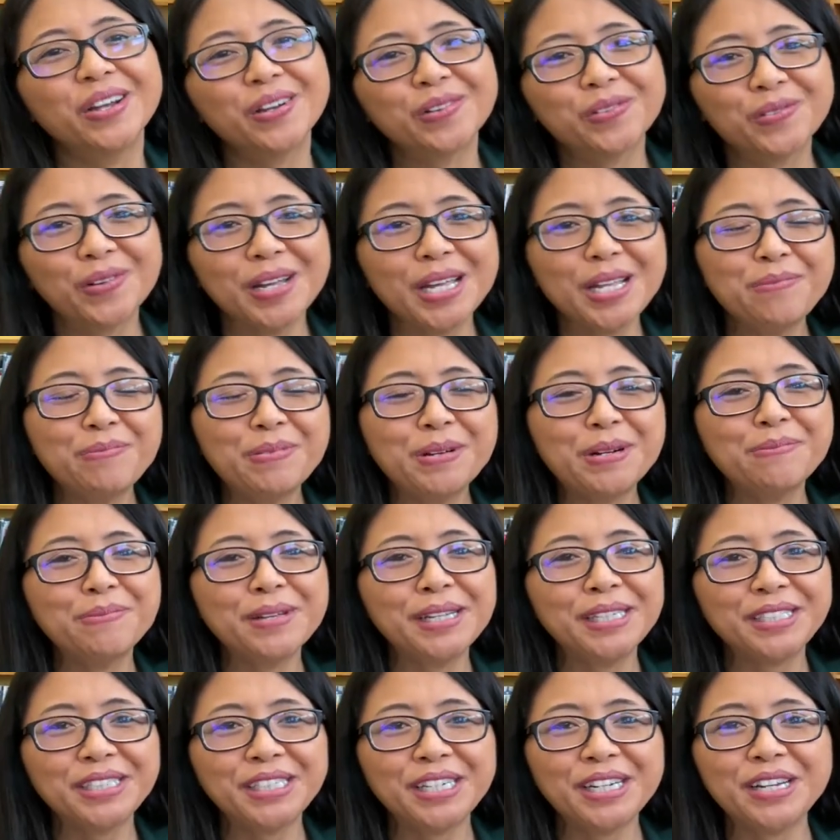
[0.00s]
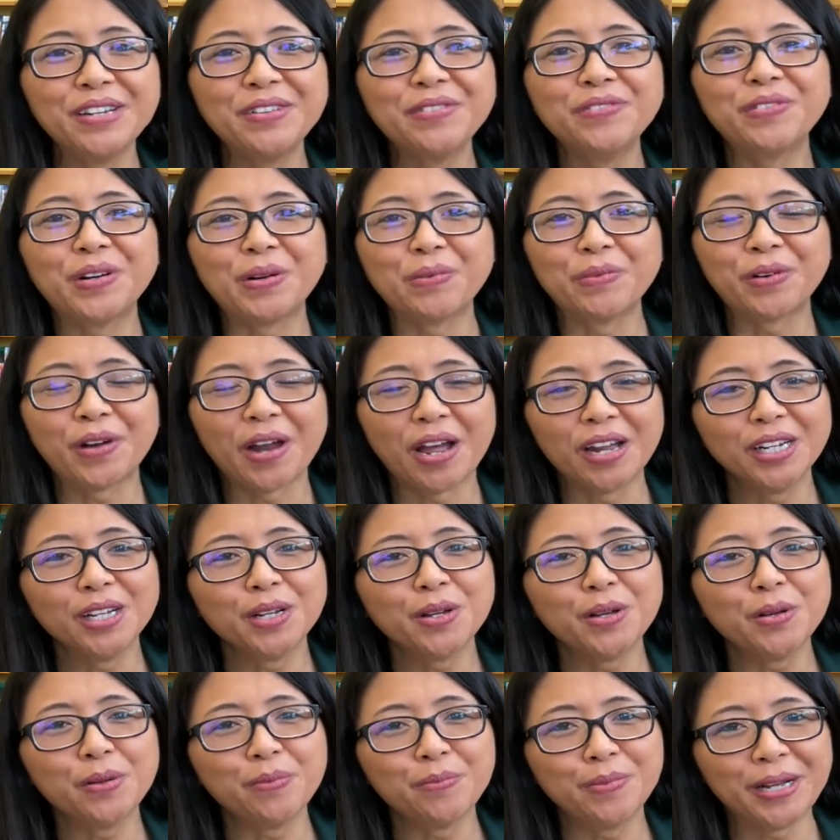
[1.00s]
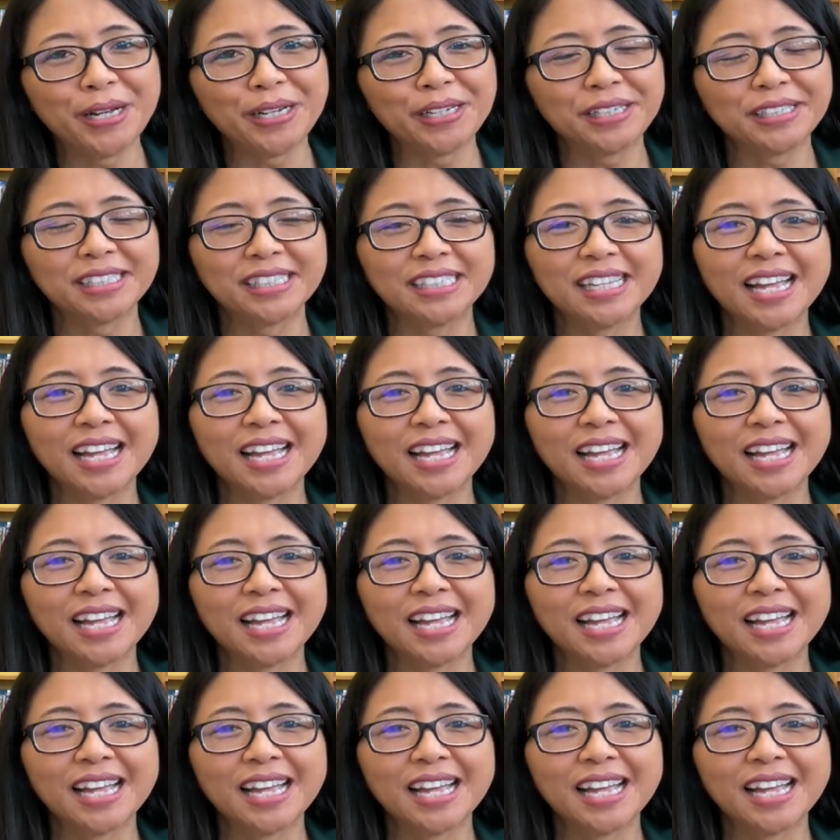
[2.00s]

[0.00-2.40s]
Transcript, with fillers: With permission from Chronicle Books,